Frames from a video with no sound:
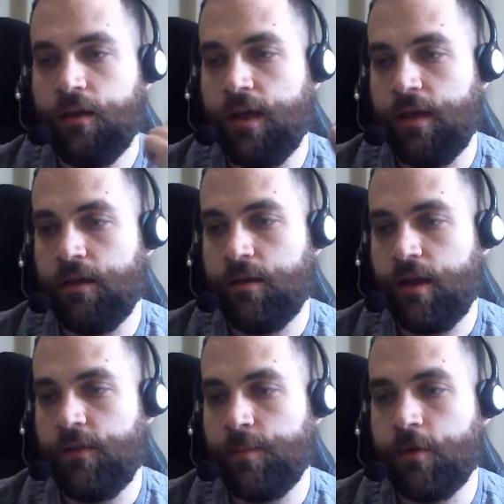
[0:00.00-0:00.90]
and
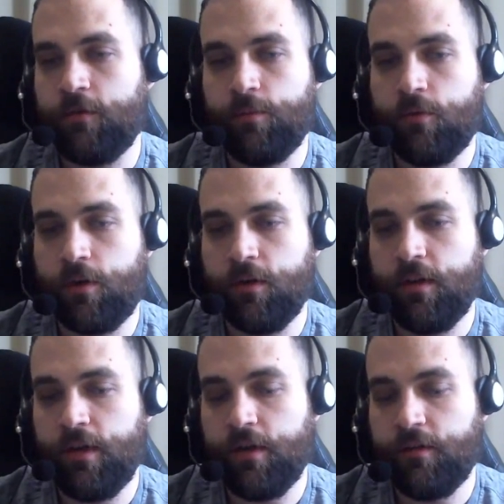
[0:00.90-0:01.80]
I think most
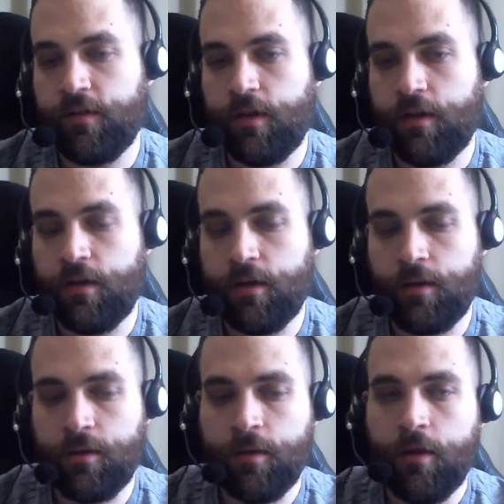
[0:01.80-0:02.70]
importantly, is
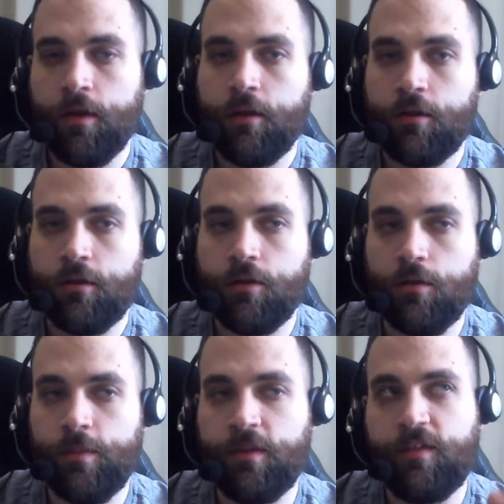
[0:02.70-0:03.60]

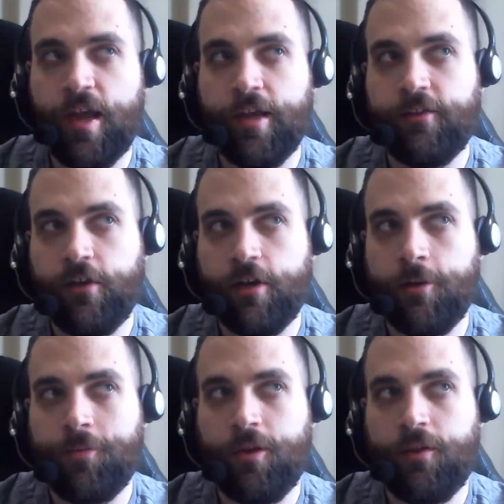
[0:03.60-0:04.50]
Goldman Sachs and a
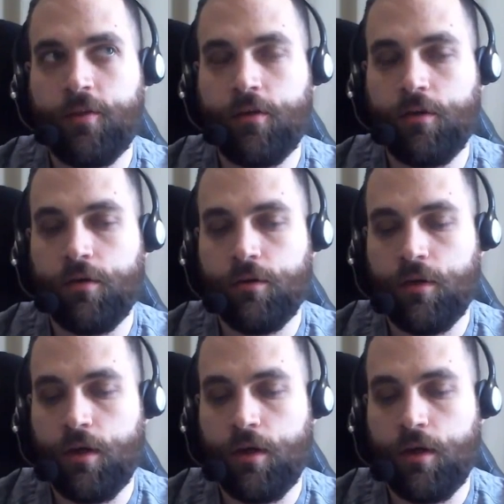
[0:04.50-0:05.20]
couple other